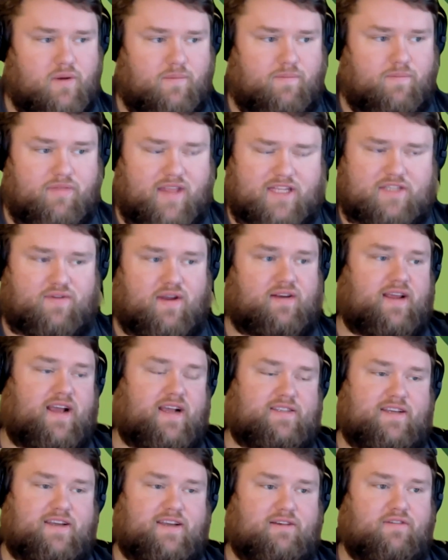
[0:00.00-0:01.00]
So that's
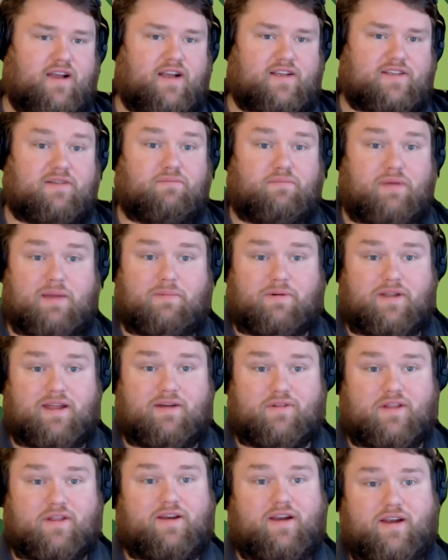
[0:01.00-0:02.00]
fantastic advice, and people
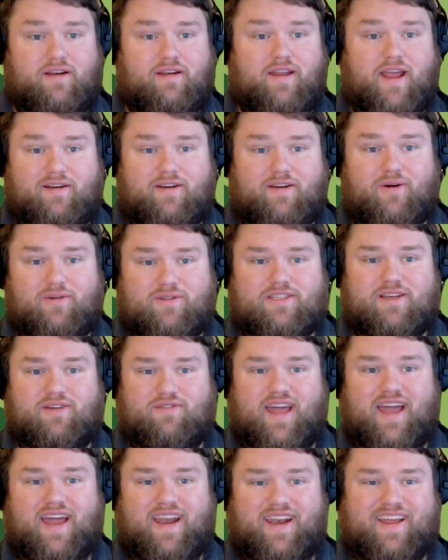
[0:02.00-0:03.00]
definitely need to take notes
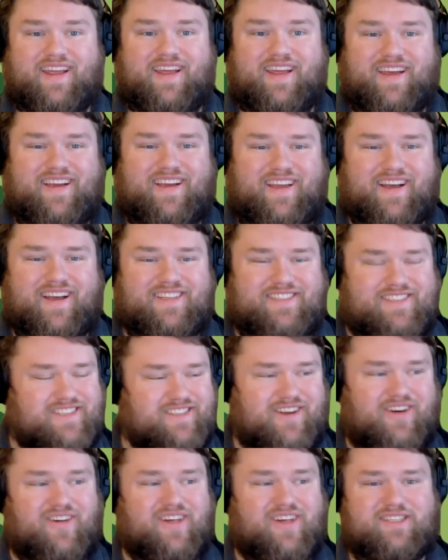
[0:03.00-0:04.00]
of that because
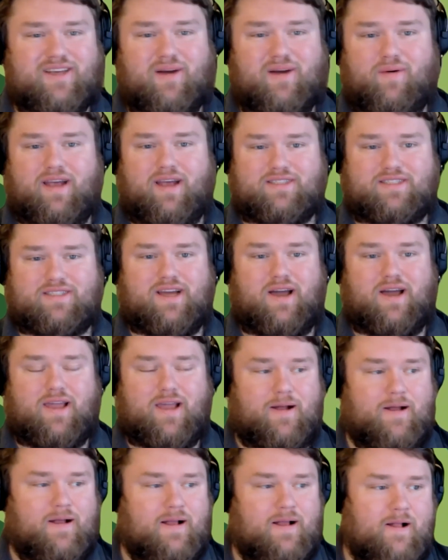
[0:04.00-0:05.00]
don't let somebody else tell
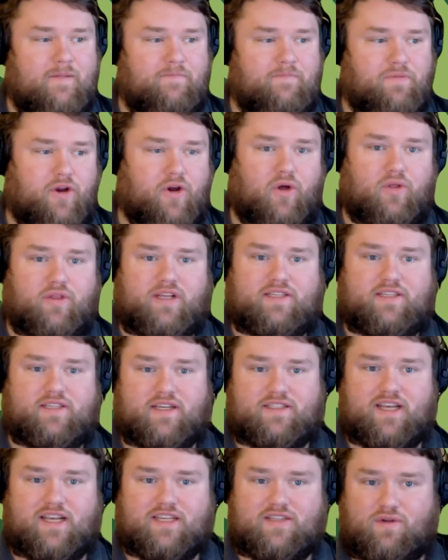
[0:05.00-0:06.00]
you you're only
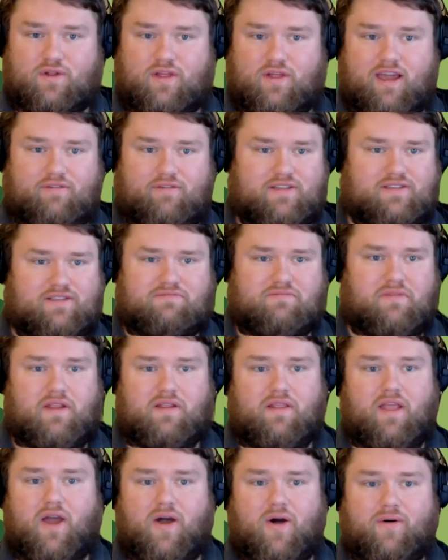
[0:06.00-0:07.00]
successful if it's
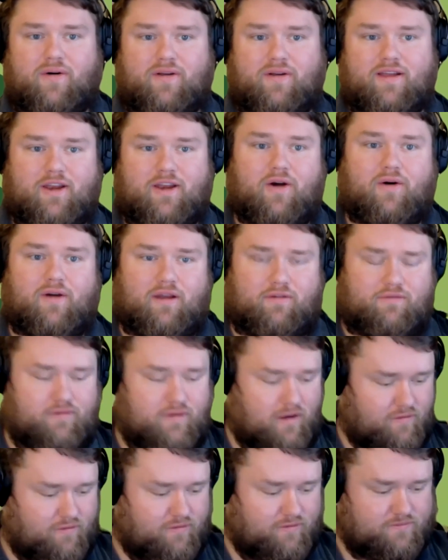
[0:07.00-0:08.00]
no,
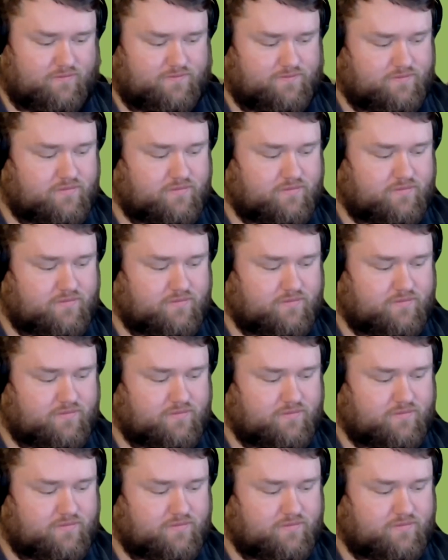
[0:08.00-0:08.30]
if